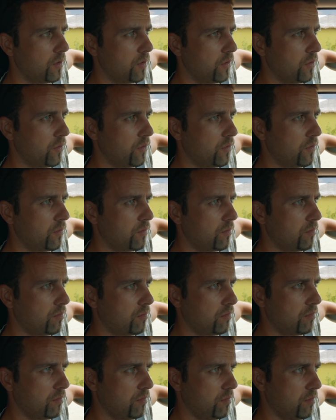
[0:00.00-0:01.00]
It's
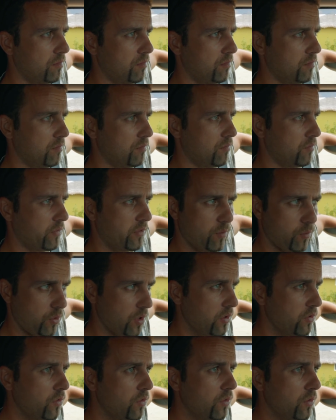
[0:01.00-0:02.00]
some
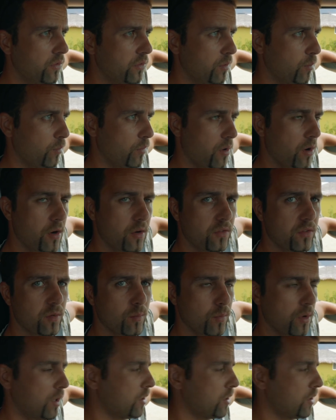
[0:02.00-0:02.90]
restaurants, some bars, some